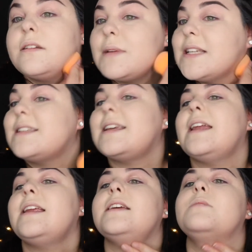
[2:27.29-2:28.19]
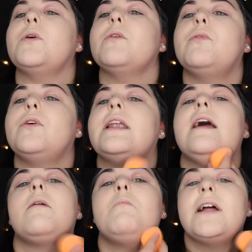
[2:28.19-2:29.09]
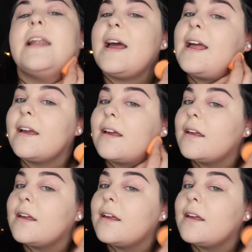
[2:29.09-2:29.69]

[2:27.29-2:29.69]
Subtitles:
to my skin is by putting it on my neck,